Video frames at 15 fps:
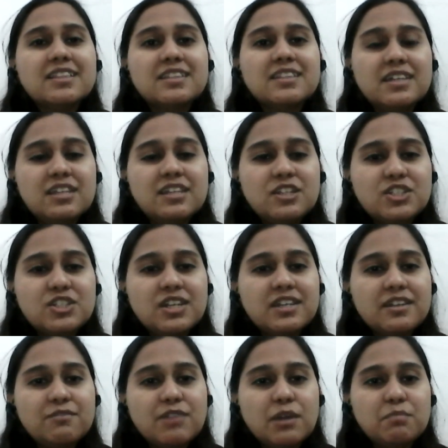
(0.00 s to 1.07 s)
the initial
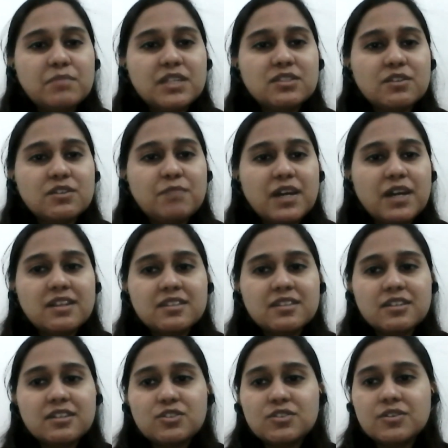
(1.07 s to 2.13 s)
developments of Bangladesh.